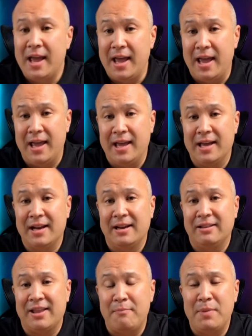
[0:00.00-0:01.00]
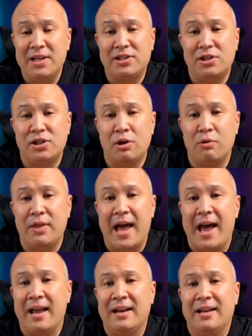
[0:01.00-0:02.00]
and that makes it so
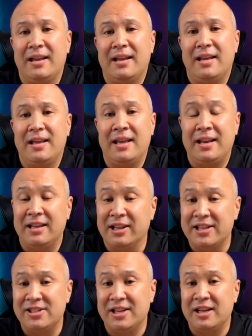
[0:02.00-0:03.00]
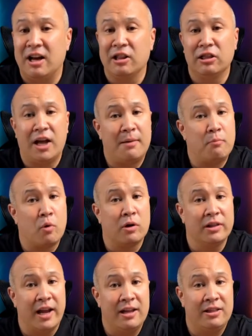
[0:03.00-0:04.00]
that it lets in a lot more
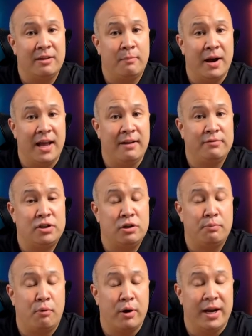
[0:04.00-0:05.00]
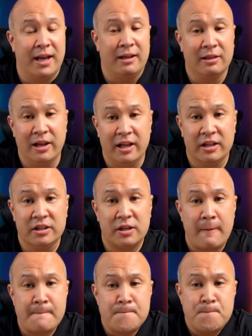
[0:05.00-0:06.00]
light than my f2.8 lens.
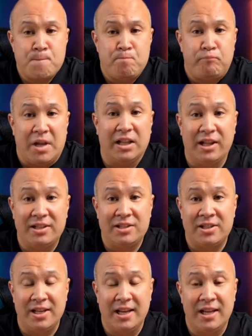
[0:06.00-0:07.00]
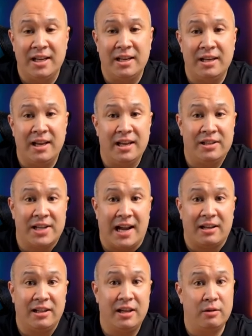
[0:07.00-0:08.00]
It lets in
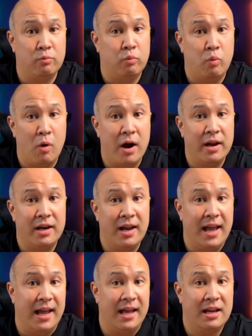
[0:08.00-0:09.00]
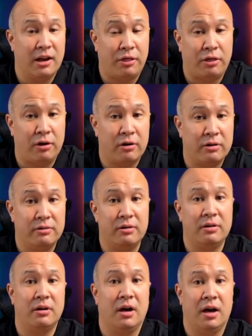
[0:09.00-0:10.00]
exactly one and a third
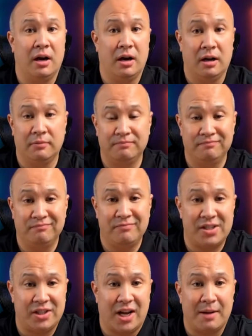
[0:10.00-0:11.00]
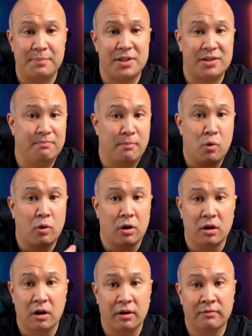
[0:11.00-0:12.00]
uh, stops
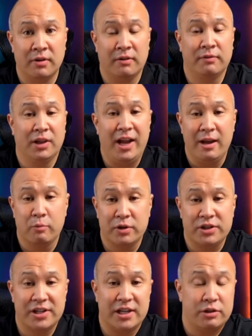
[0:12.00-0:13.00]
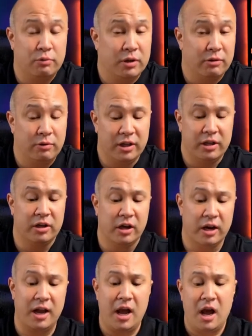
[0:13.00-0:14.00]
more of, of light, which is actually really, really
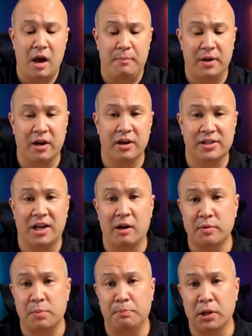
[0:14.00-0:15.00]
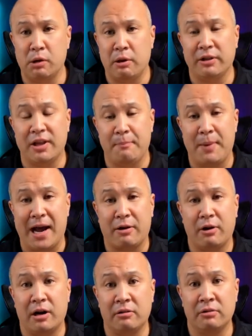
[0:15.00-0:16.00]
good because it helps blow out that
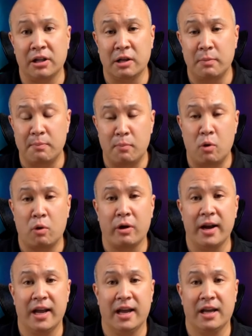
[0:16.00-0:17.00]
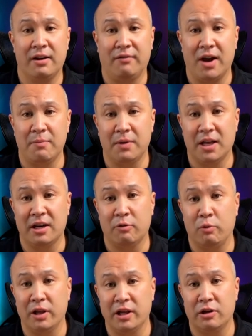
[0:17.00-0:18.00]
background a little bit more. And if I'm in a
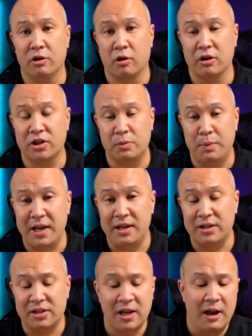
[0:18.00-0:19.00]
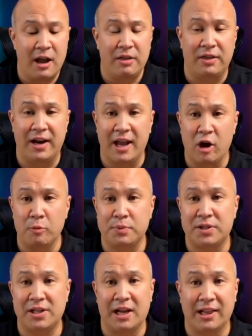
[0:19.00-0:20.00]
really dark space, then it
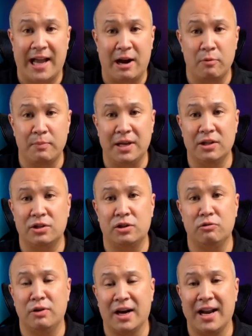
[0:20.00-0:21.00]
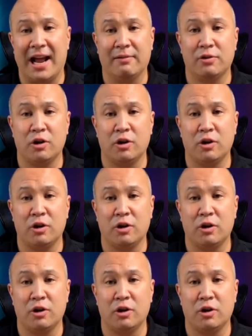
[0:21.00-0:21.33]
helps allow me to not have to